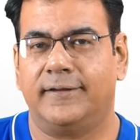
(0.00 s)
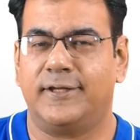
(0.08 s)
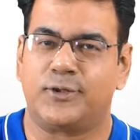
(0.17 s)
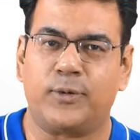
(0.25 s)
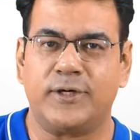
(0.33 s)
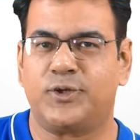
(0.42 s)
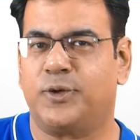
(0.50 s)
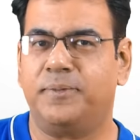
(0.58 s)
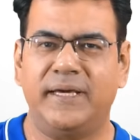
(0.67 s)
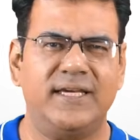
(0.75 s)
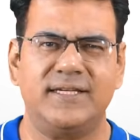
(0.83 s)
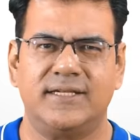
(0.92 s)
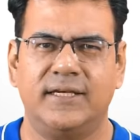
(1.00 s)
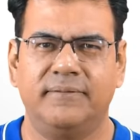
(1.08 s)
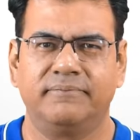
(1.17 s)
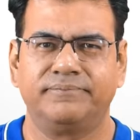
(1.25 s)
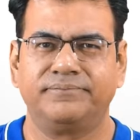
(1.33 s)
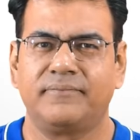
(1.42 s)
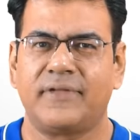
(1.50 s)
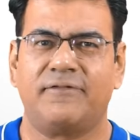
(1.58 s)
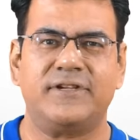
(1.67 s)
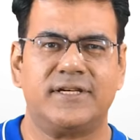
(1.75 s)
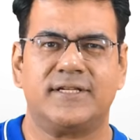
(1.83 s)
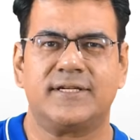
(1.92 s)
this one should be easy,
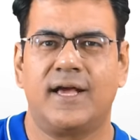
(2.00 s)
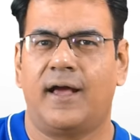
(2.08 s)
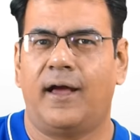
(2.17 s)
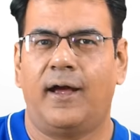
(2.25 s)
which is,